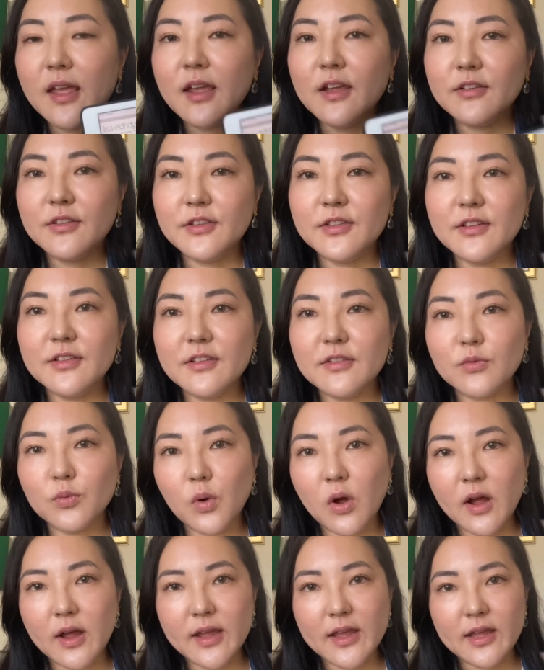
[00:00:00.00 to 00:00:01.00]
So this is
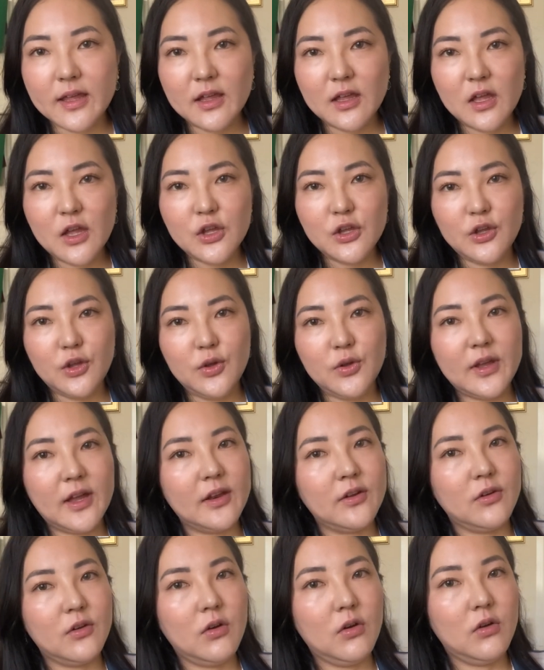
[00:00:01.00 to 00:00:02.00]
why you
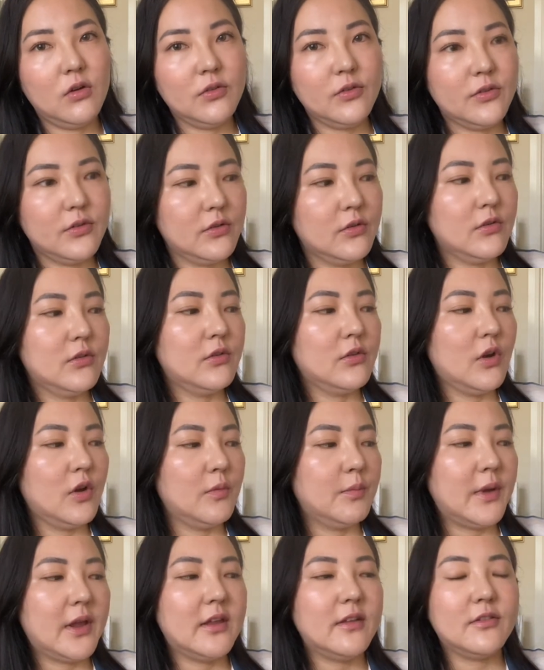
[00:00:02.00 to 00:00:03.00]
cannot go
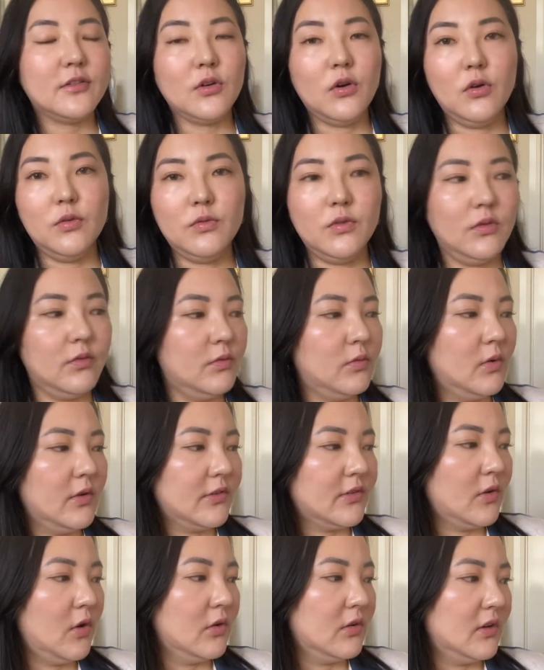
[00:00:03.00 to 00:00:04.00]
based off of
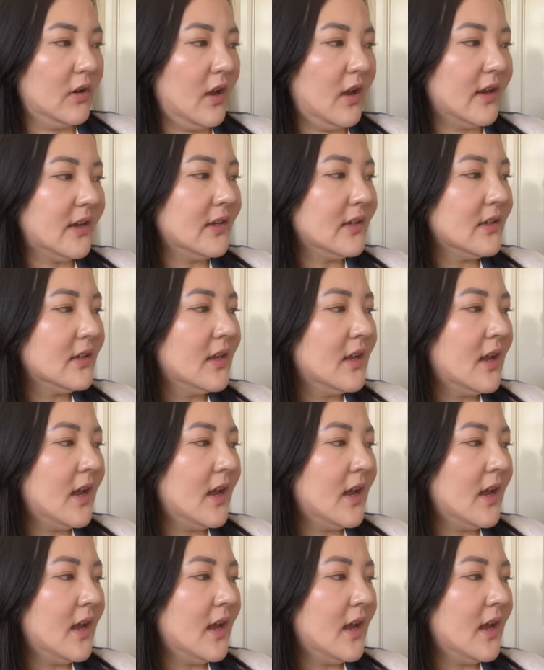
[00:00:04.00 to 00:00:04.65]
what's online.